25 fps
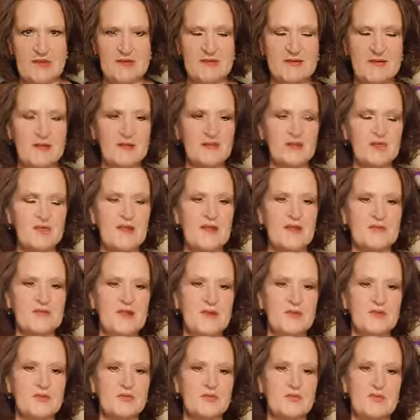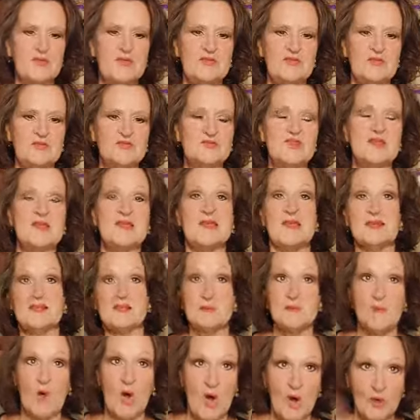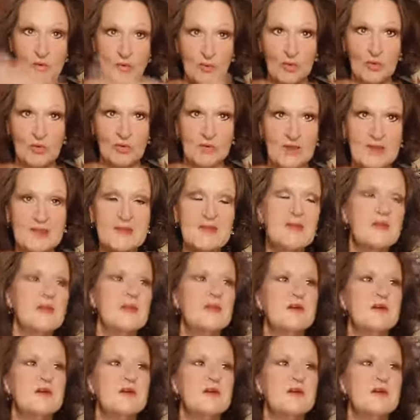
And yesterday, as I was researching Get the Ball Rolling